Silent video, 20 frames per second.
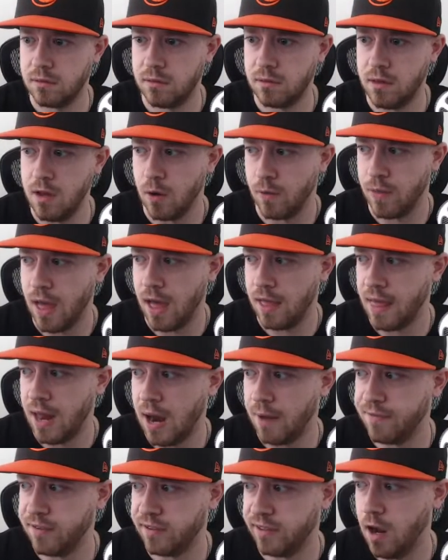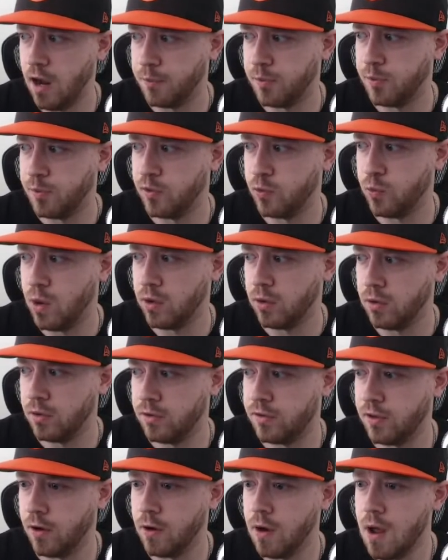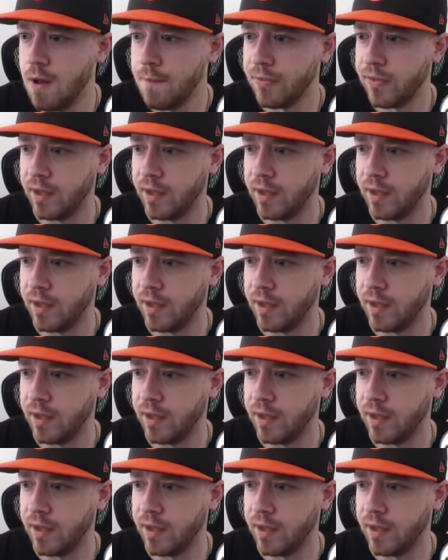that obviously helps him as well. So